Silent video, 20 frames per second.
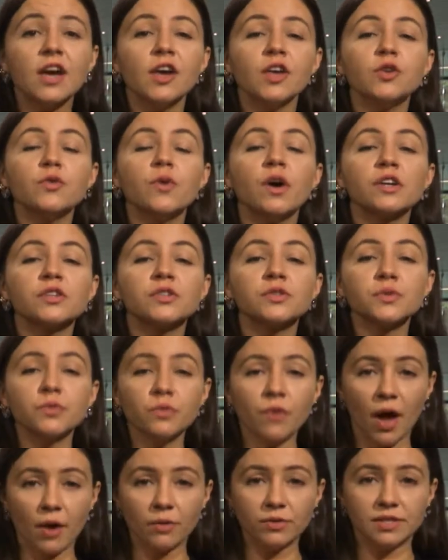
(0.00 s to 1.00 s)
you are
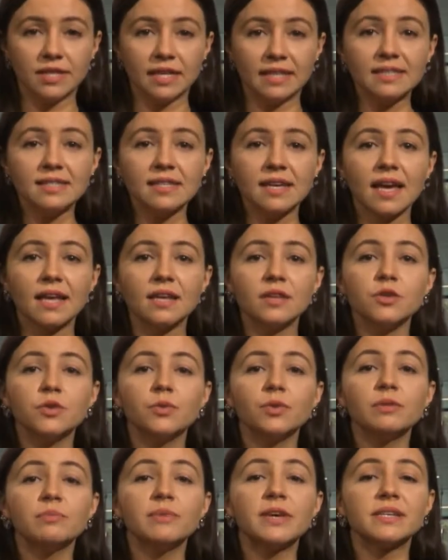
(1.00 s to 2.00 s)
surrounded and you
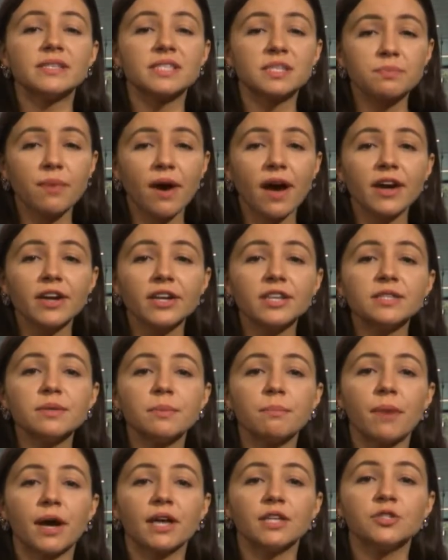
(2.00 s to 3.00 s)
will be inspired
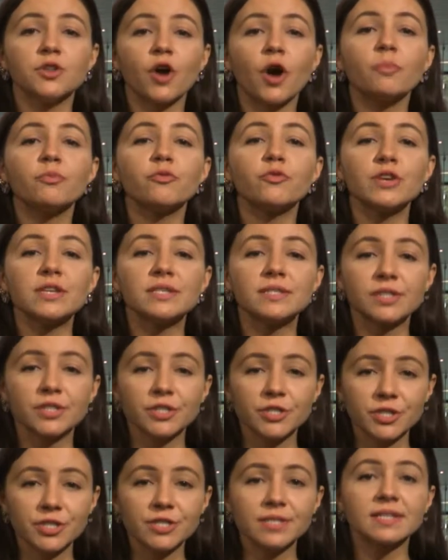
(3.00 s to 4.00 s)
by top
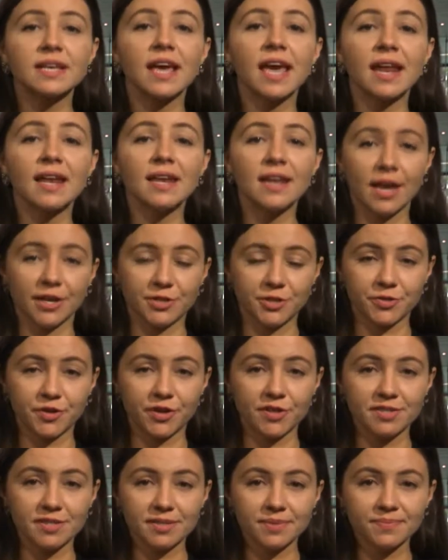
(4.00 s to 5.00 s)
researchers and
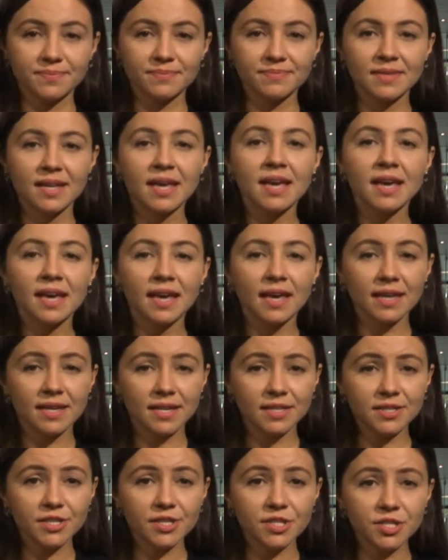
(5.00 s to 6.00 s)
lecturers. In
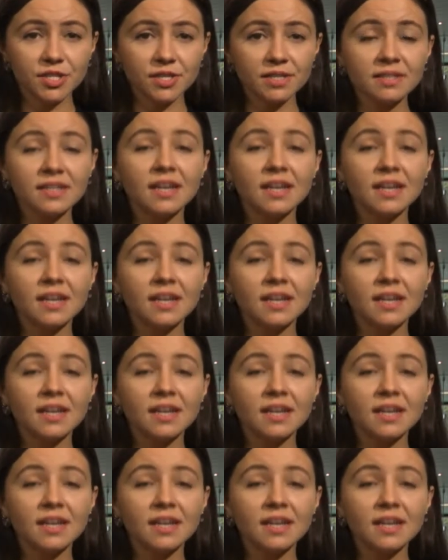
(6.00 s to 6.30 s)
addition,